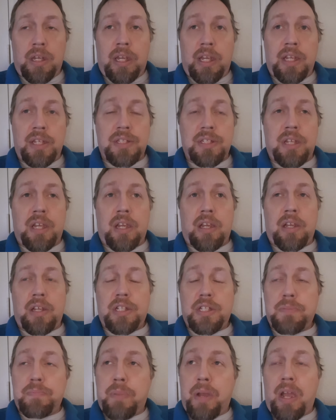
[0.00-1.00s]
He's saying
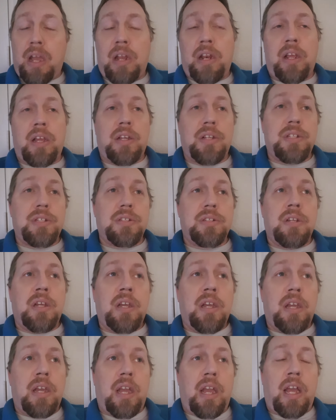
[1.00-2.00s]
Hispanics,
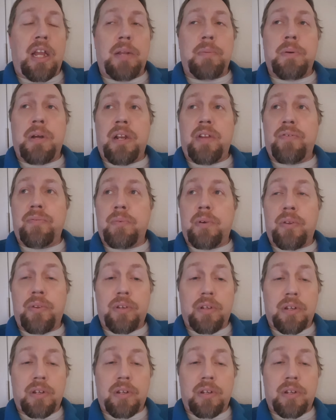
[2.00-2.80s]
anybody from other